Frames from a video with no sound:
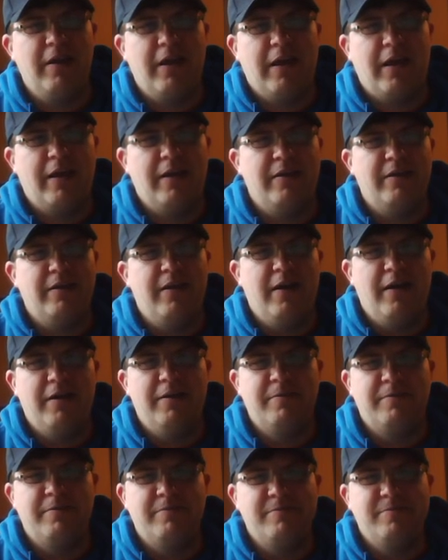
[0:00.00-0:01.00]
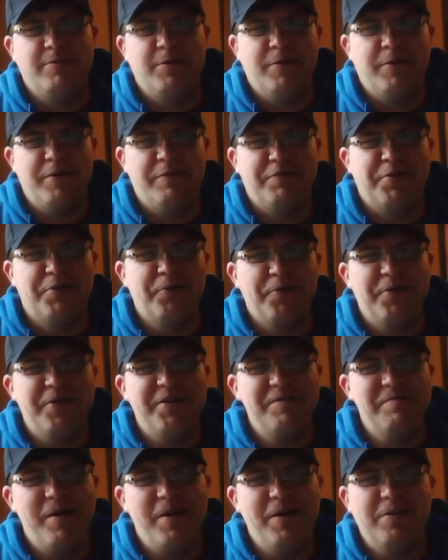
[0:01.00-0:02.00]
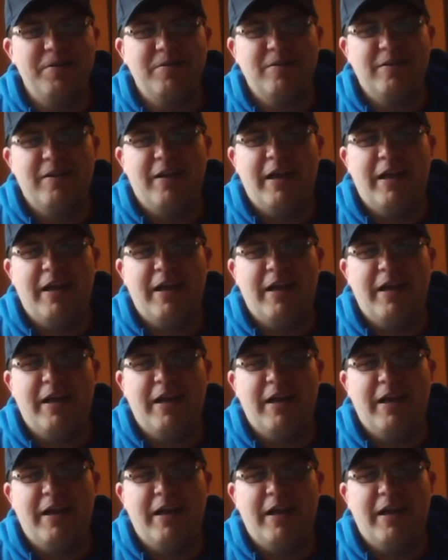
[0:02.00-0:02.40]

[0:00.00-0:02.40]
and don't have to worry about